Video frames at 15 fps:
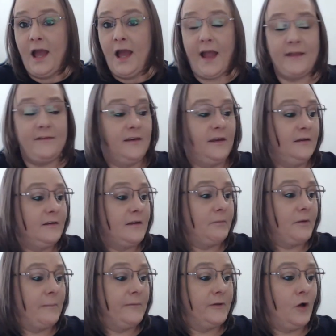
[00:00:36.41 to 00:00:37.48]
I did end up
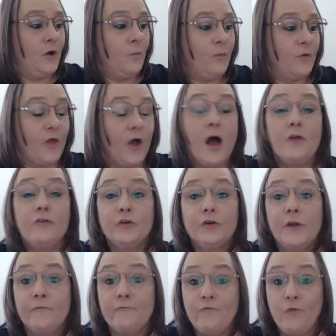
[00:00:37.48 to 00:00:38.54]
coming home with one hundred
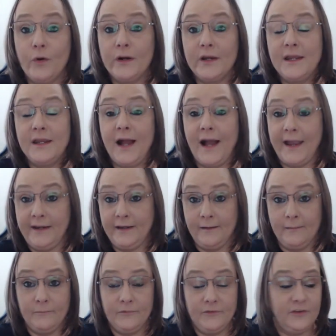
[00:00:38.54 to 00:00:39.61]
forty
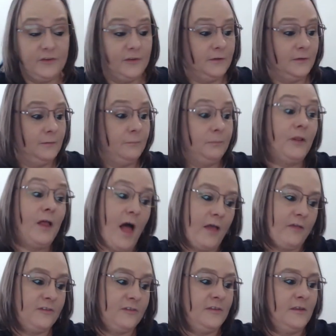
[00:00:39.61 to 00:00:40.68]
items
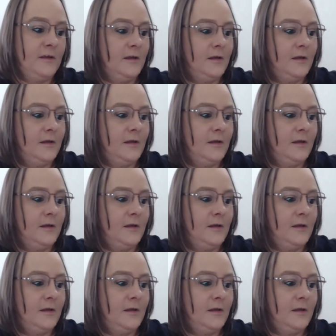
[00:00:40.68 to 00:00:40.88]
plus